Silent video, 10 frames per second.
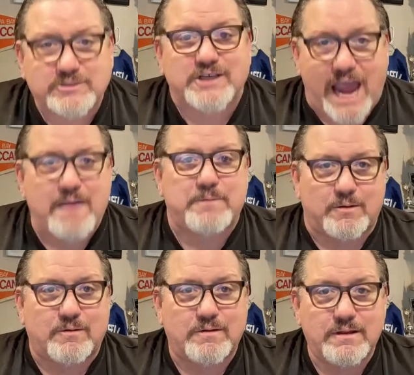
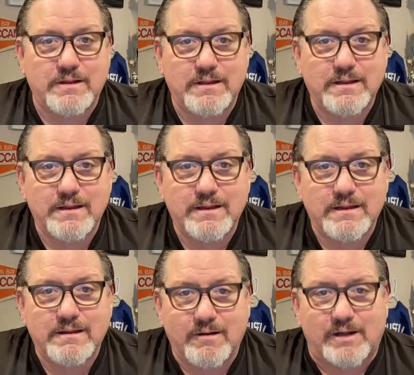Samuel.
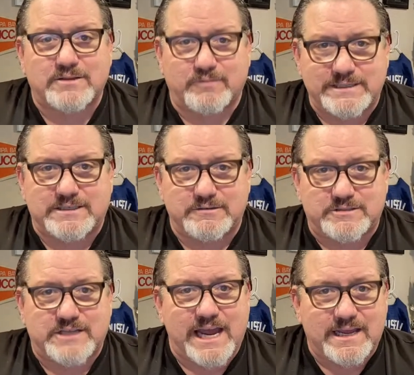All three
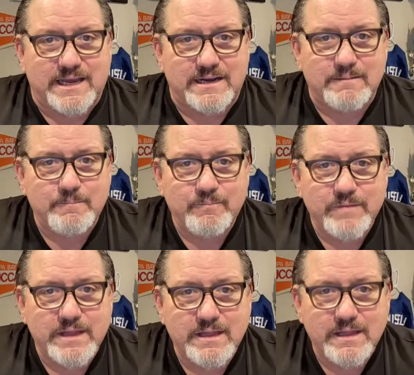dudes taken
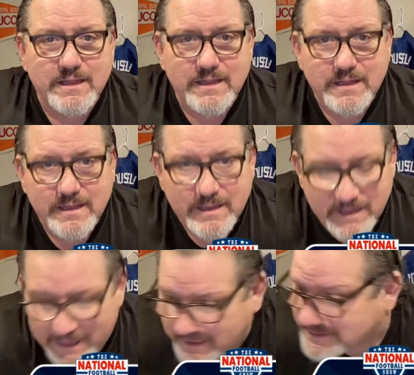
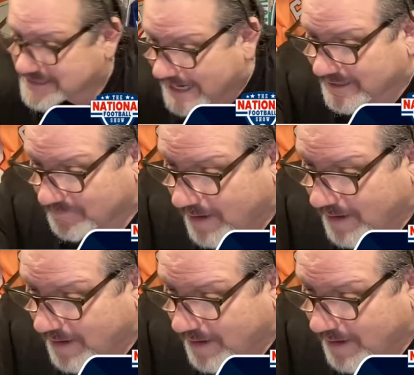in the second